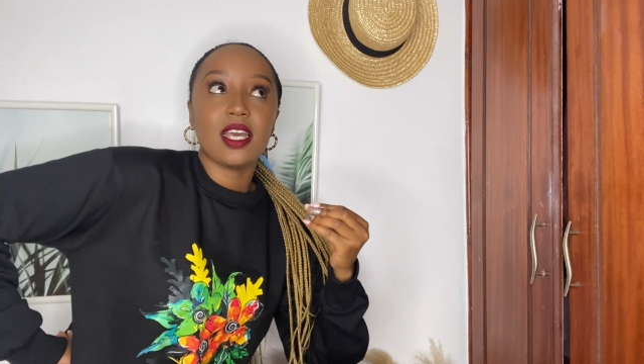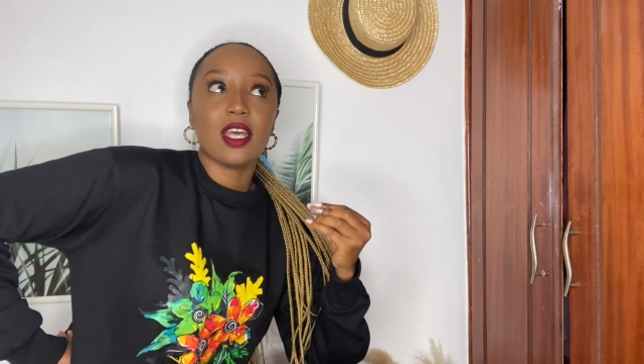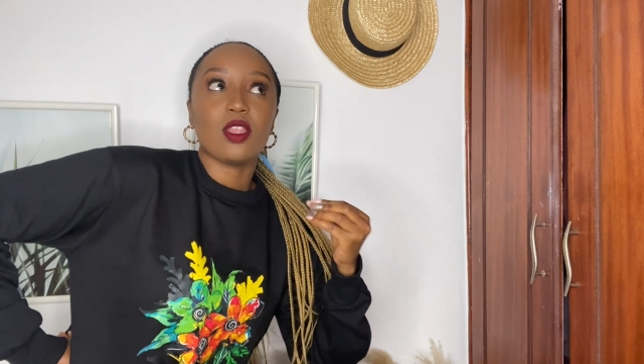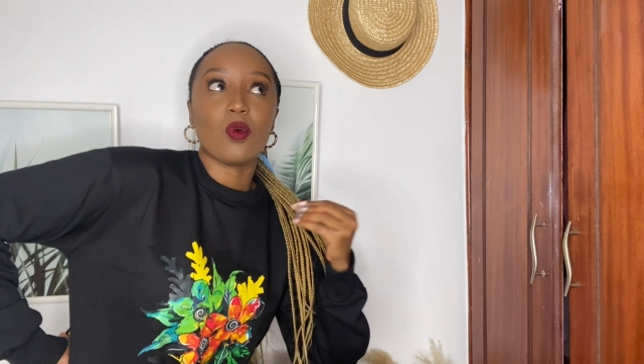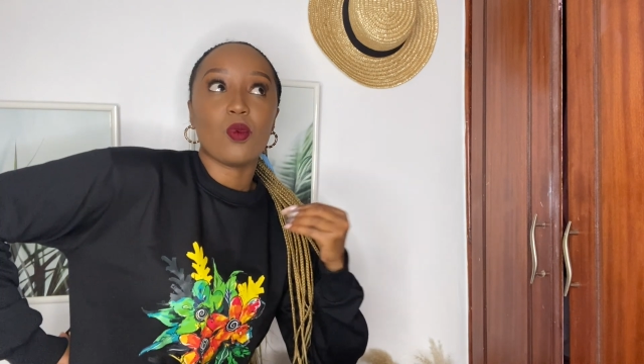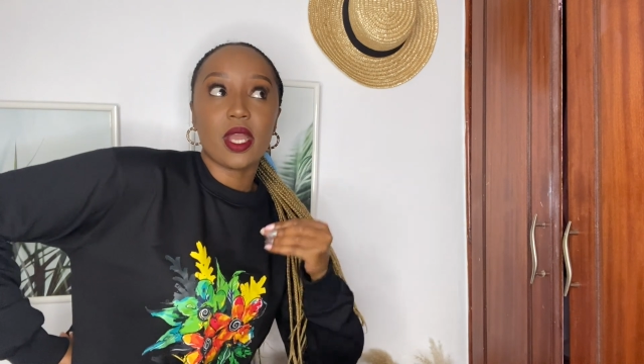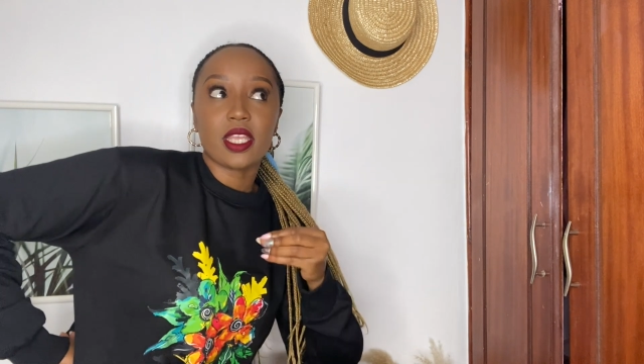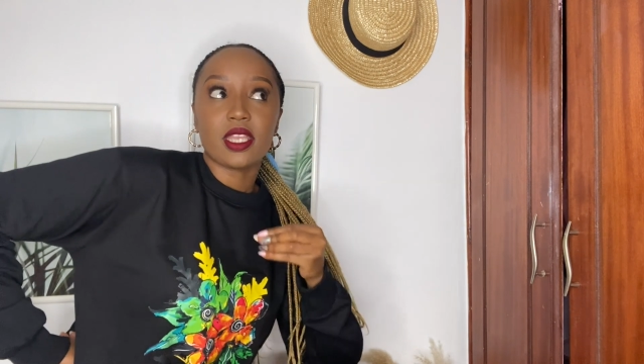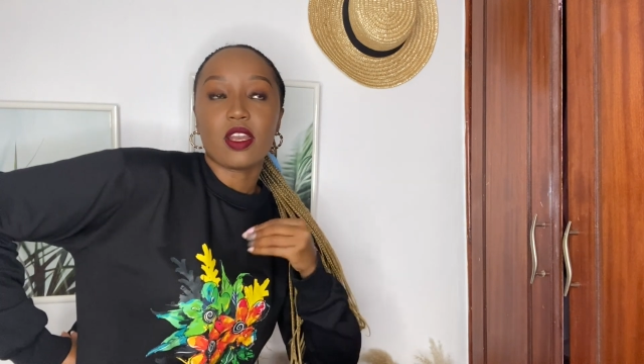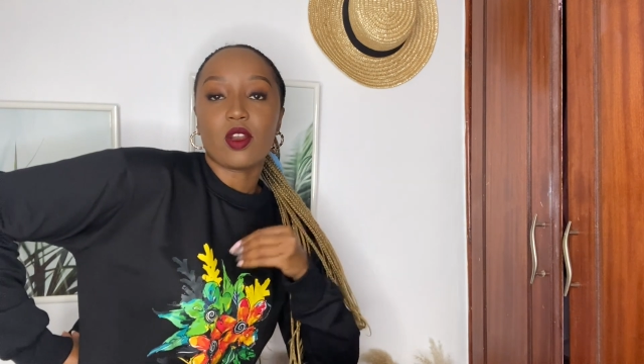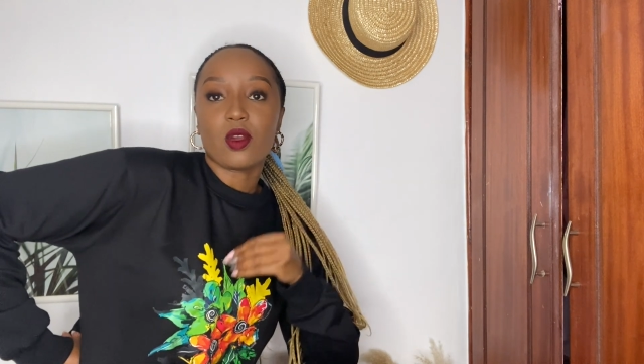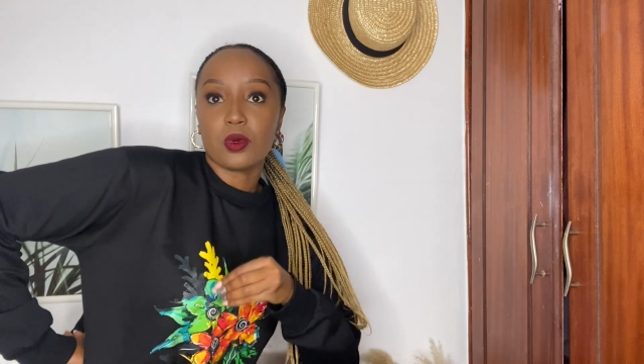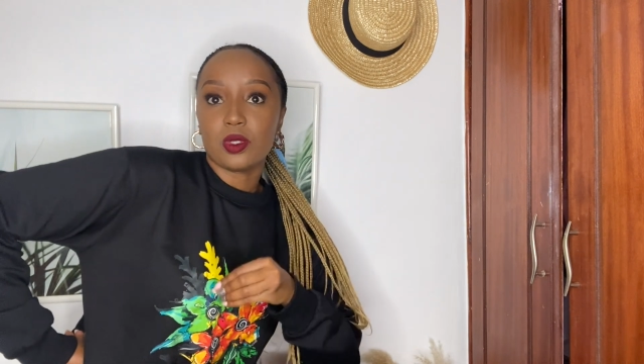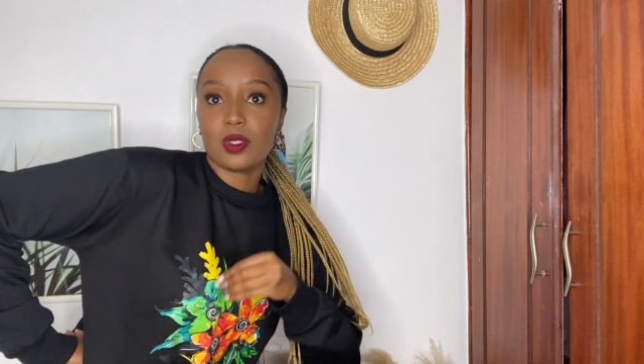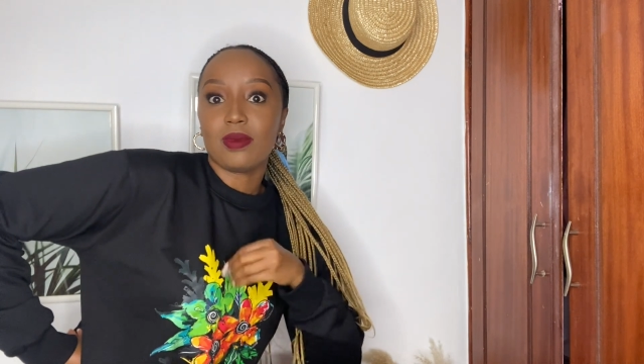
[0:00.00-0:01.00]
the work that
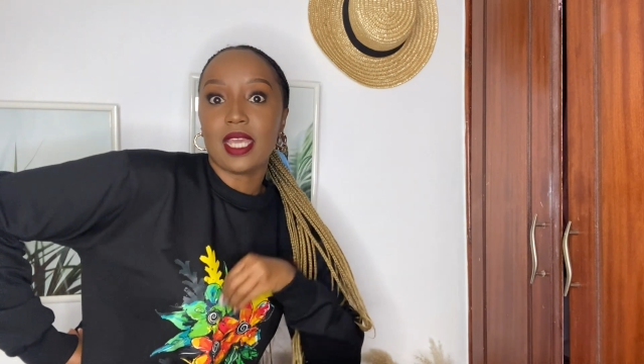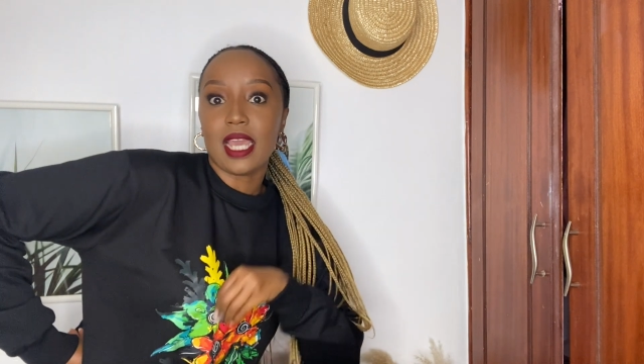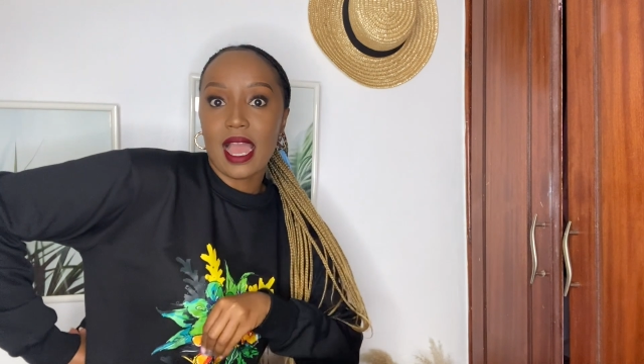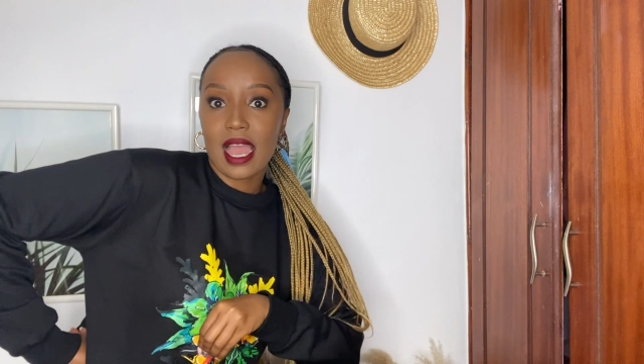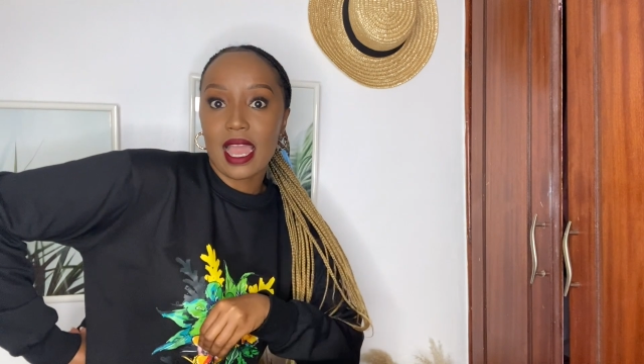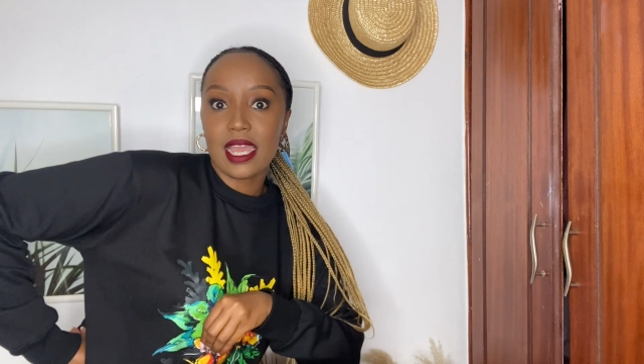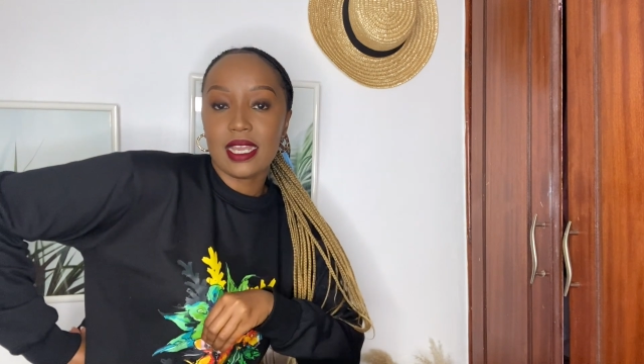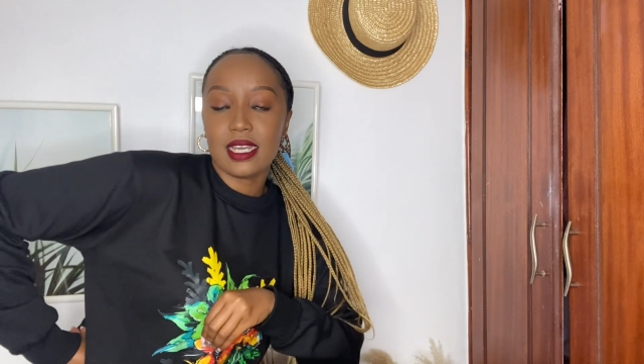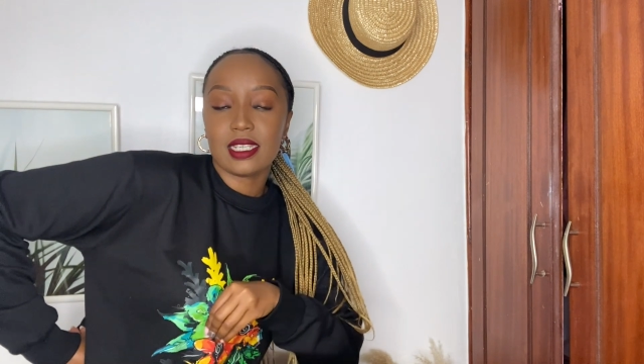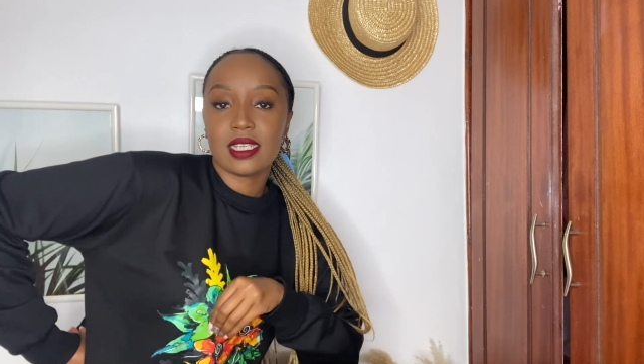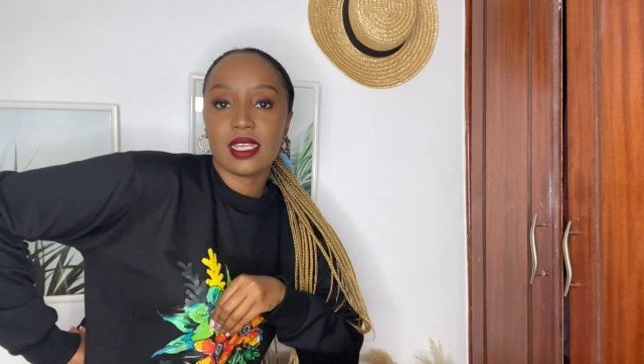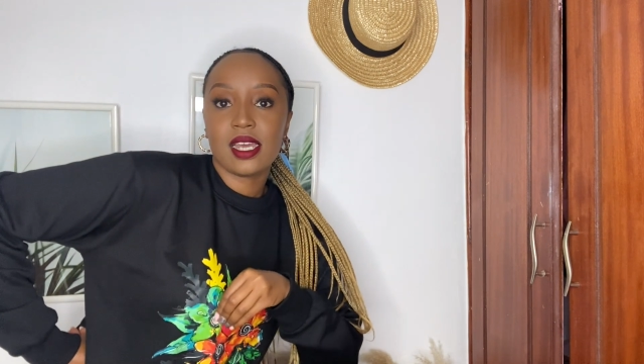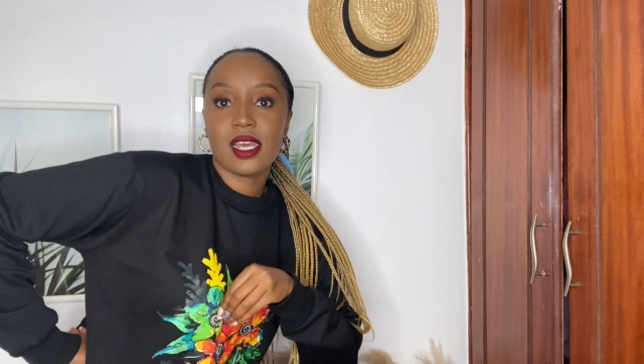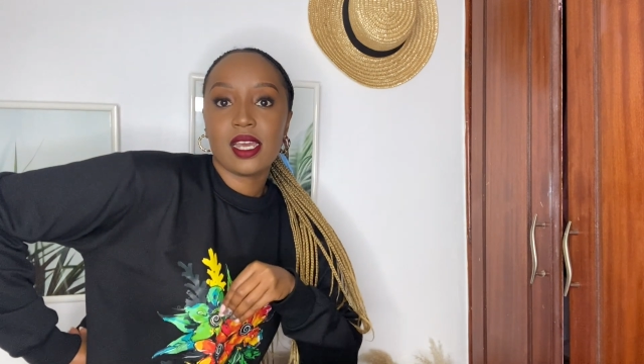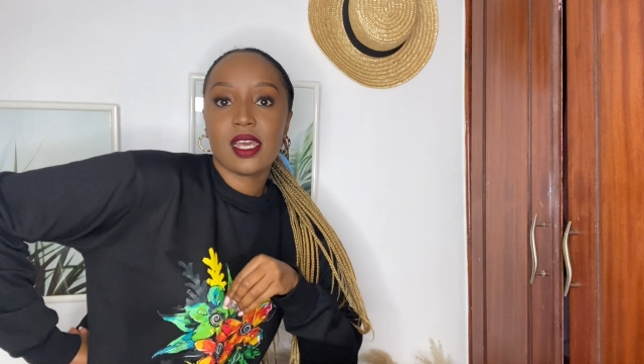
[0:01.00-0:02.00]
goes behind
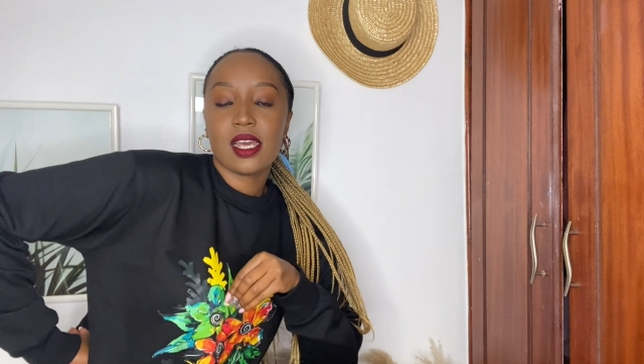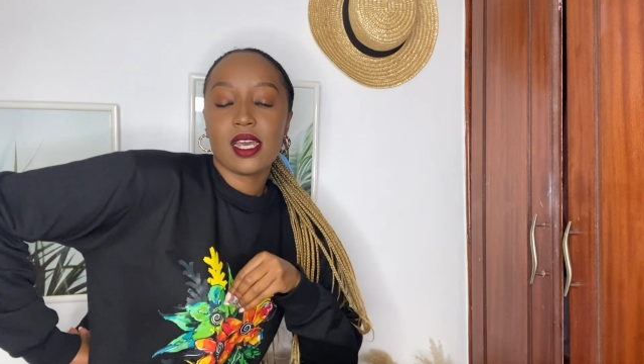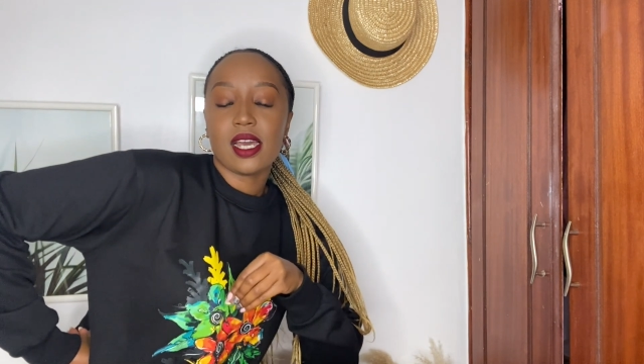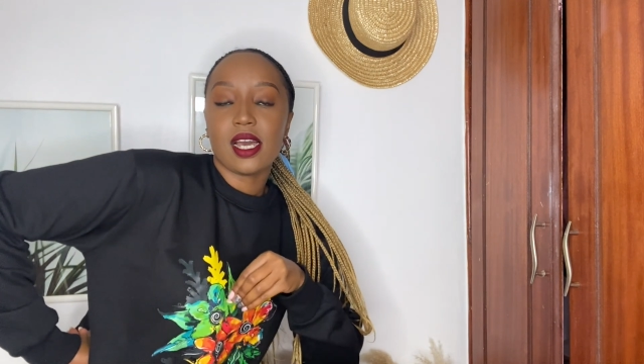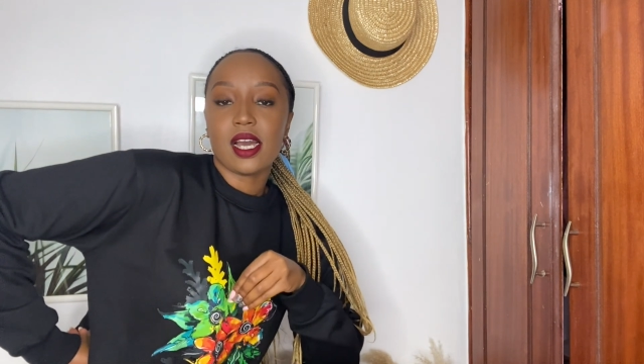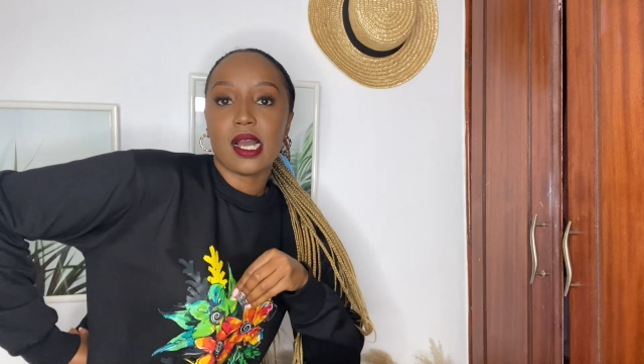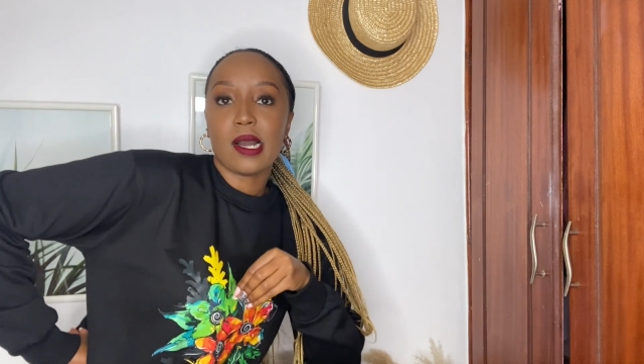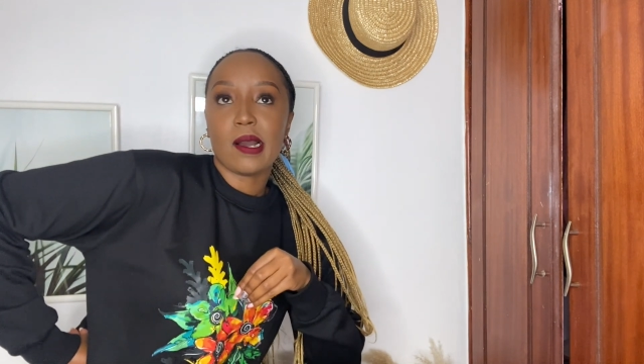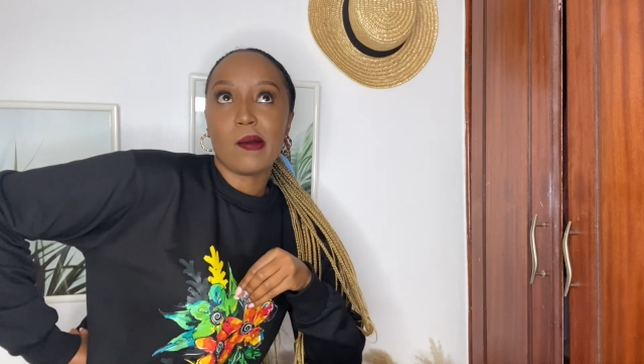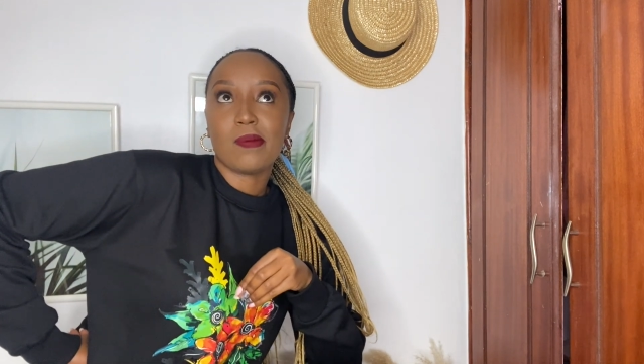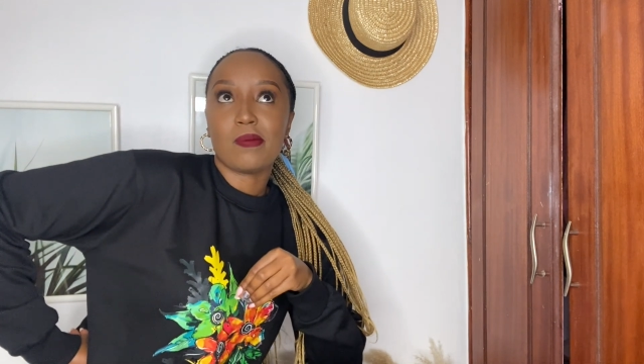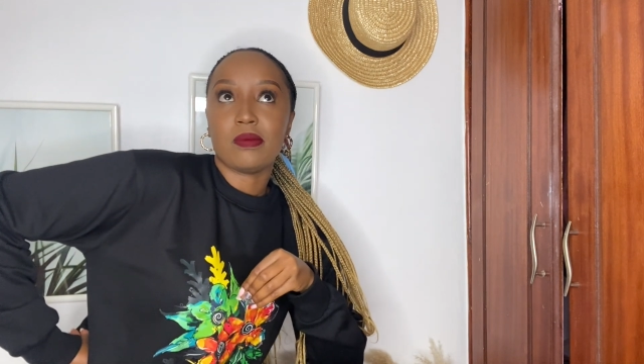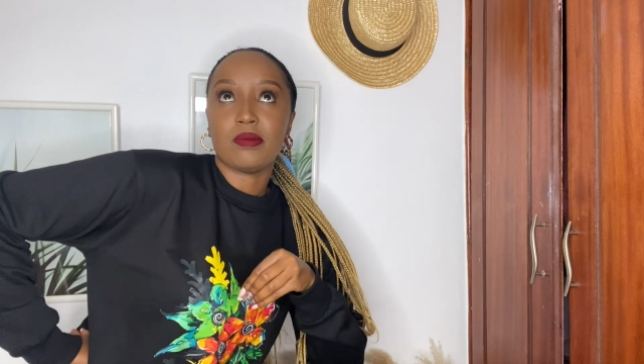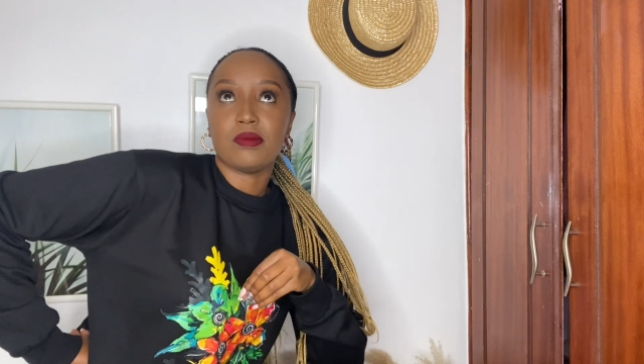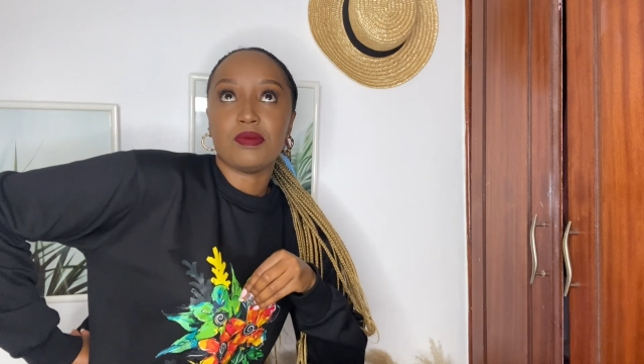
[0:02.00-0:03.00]

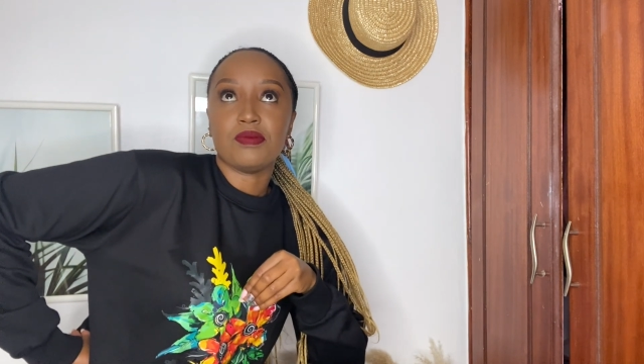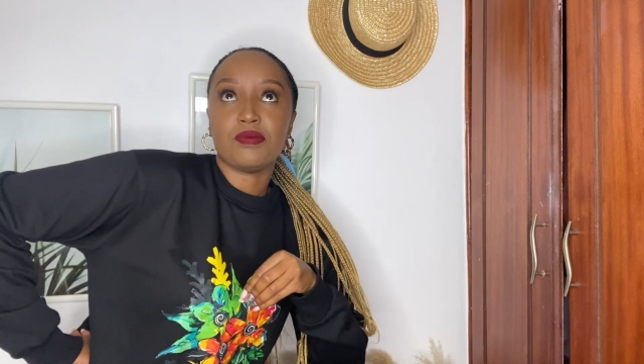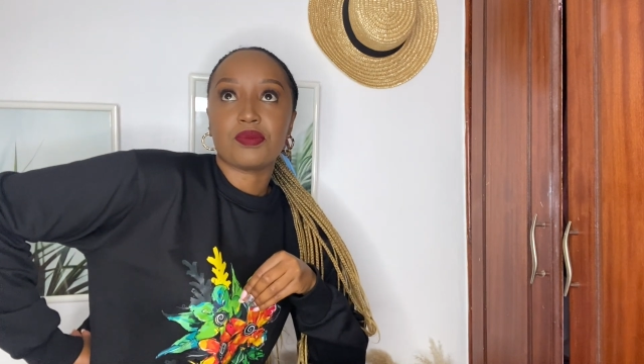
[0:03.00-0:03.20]
a